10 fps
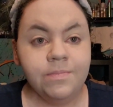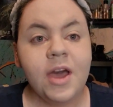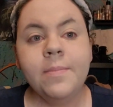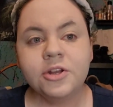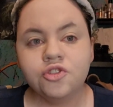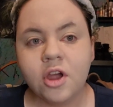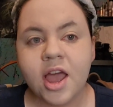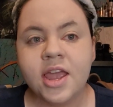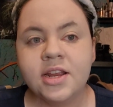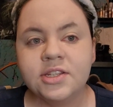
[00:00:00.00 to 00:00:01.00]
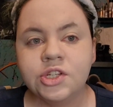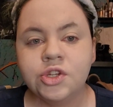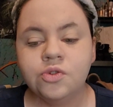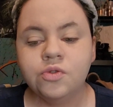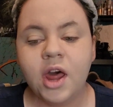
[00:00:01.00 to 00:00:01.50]
I've been trying
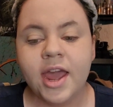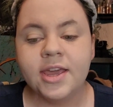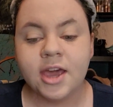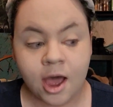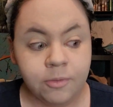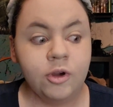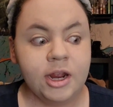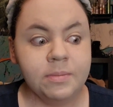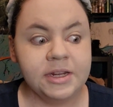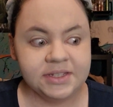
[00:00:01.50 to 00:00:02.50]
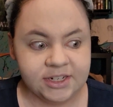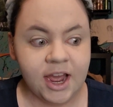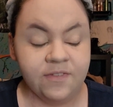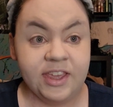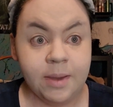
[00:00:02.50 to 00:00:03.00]
to, like, upgrade my
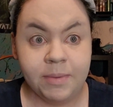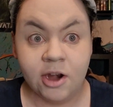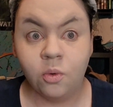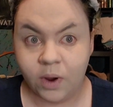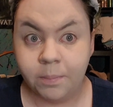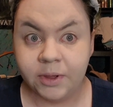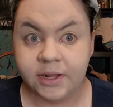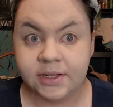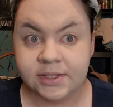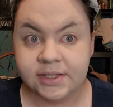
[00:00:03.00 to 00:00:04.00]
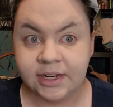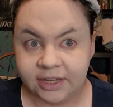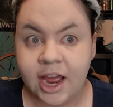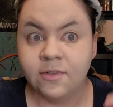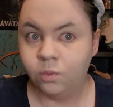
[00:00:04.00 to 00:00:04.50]
stuff and get better weapons and
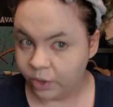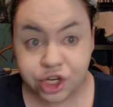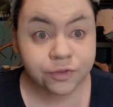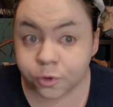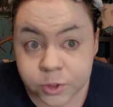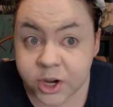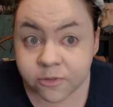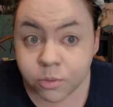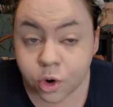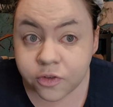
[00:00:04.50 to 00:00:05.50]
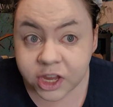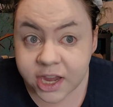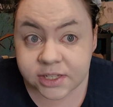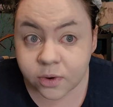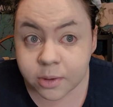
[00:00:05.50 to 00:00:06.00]
kind of wish for stuff more, if you
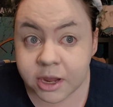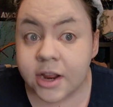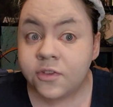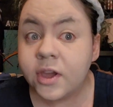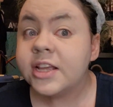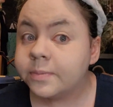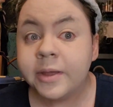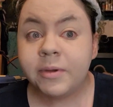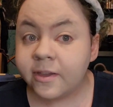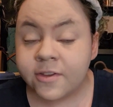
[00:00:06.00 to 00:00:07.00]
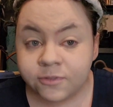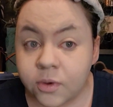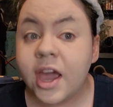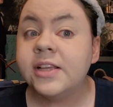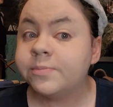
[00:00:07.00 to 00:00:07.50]
guys know what I mean. If you guys
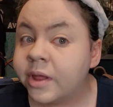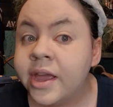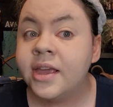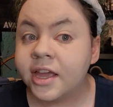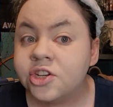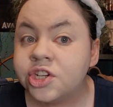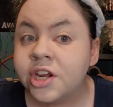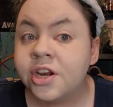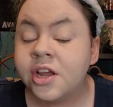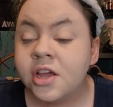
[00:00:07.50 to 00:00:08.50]
play Genshin,